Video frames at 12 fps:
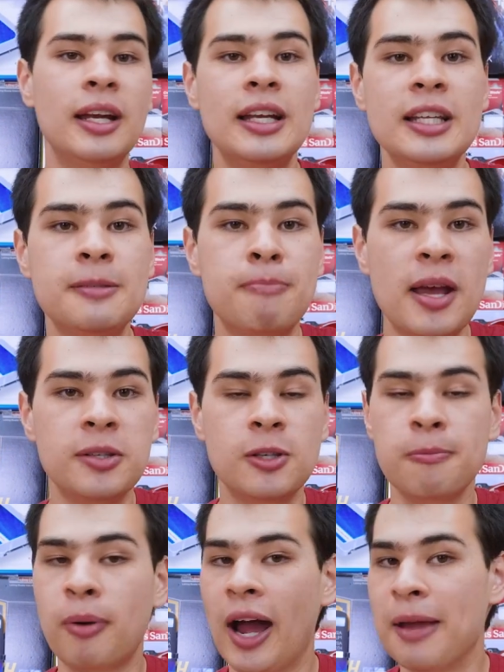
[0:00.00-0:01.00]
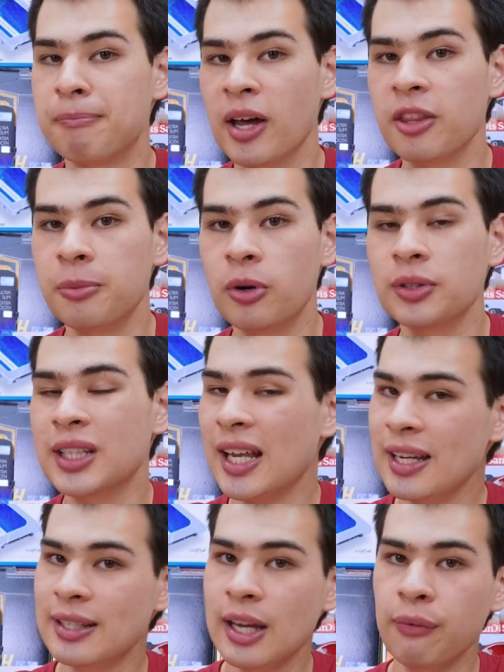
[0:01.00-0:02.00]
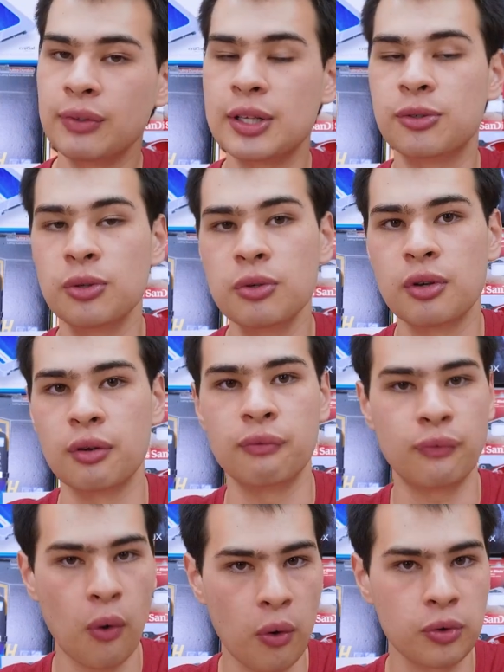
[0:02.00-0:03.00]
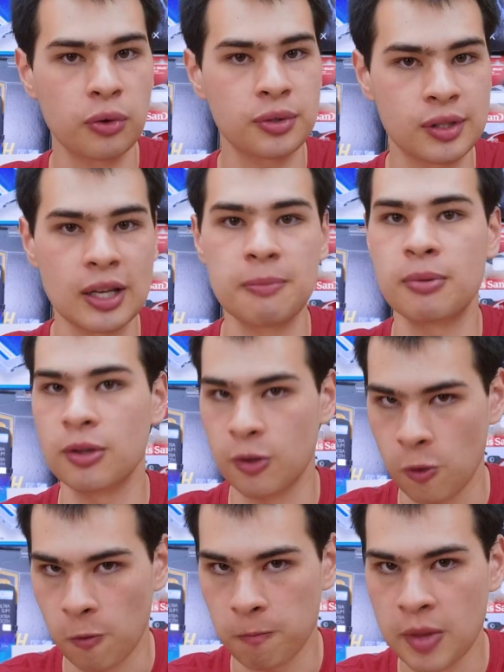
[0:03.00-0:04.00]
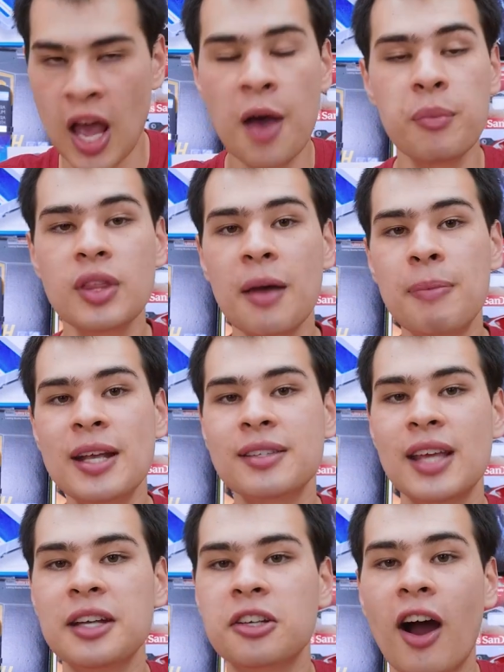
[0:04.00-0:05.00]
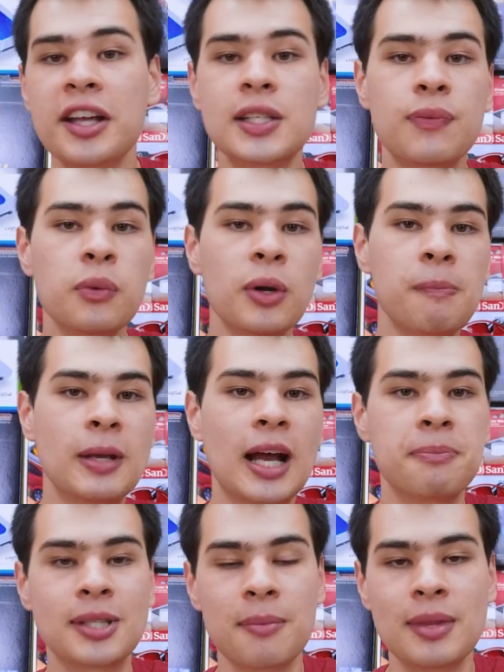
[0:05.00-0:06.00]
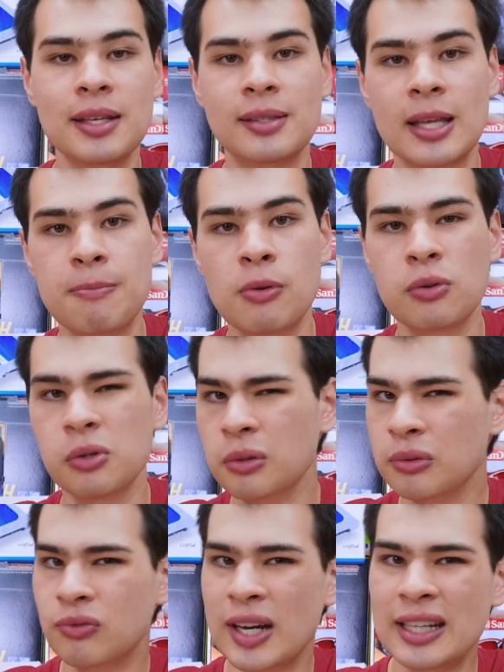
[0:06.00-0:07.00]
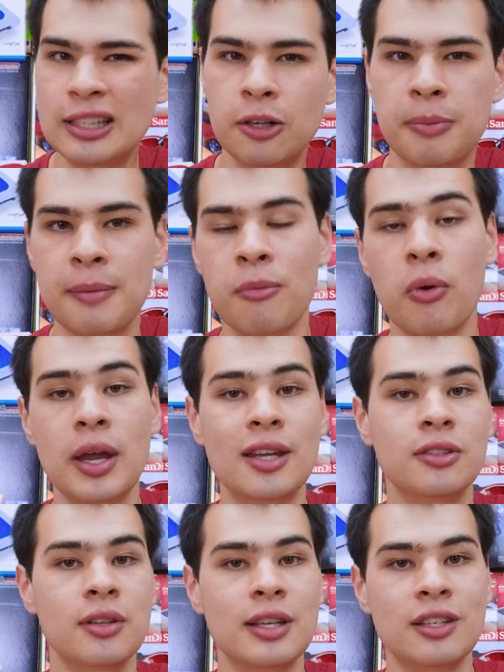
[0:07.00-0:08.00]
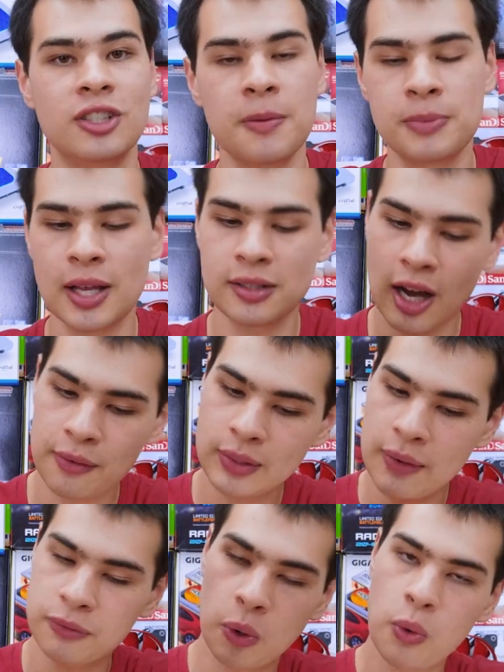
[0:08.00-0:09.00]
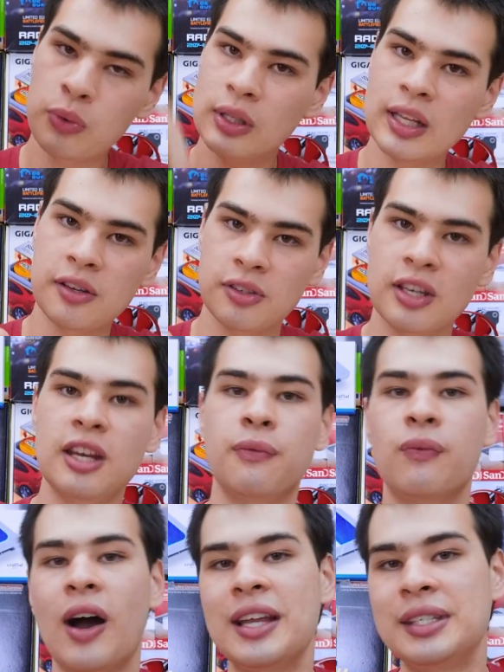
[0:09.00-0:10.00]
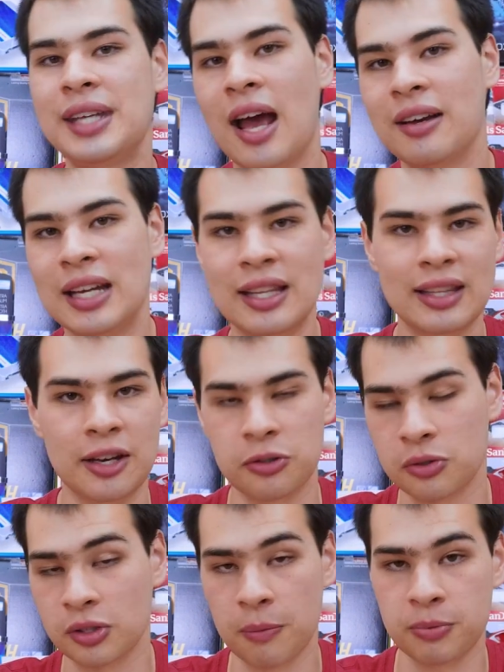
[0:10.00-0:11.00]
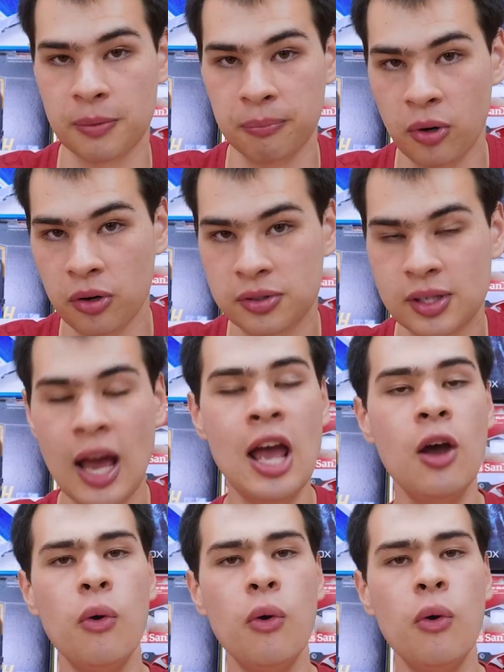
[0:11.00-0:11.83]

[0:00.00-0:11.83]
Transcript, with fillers: but it is best to buy a motherboard that is definitely suited for your CPU. With that being said, guys, if you want to pick up some of these CPUs or read a little bit more into these chipsets, I've left all the links you need to find down in that description box.